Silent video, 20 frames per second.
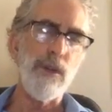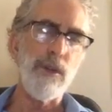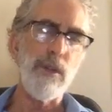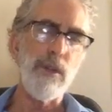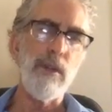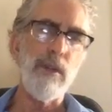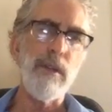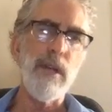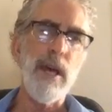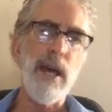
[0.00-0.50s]
So
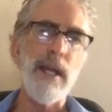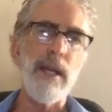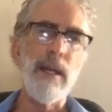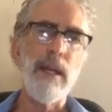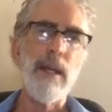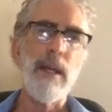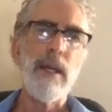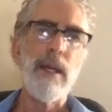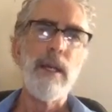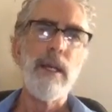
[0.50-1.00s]
you've got to
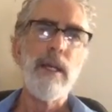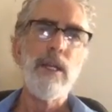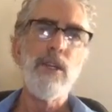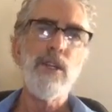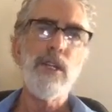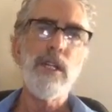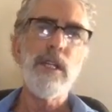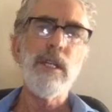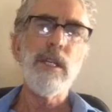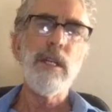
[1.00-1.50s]

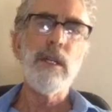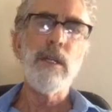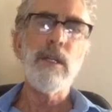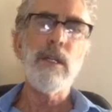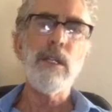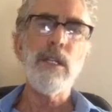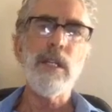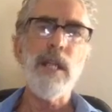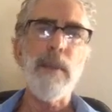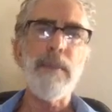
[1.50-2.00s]

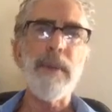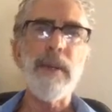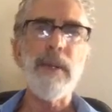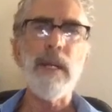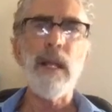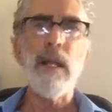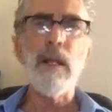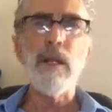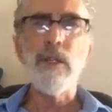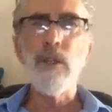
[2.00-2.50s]
step
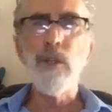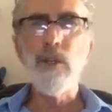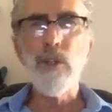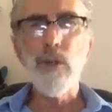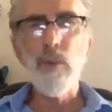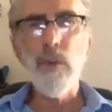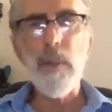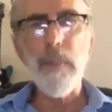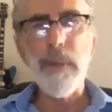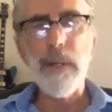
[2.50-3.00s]
and use
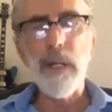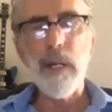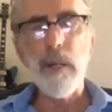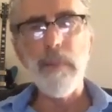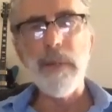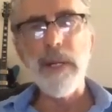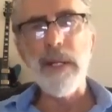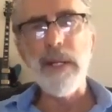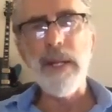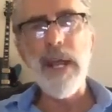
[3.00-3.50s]
your whip a little
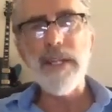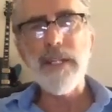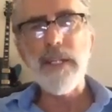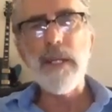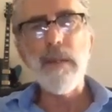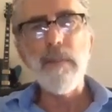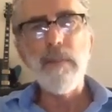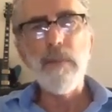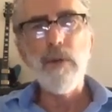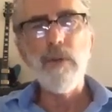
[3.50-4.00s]
bit and ask
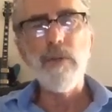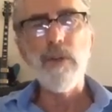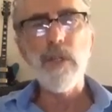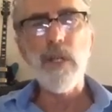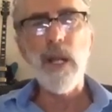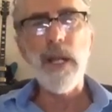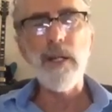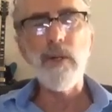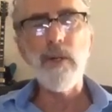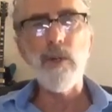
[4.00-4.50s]
him to move those
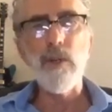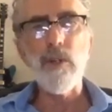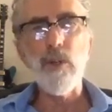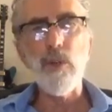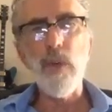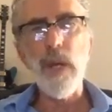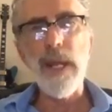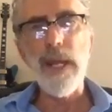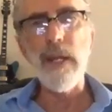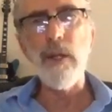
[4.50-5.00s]
hindquarters away.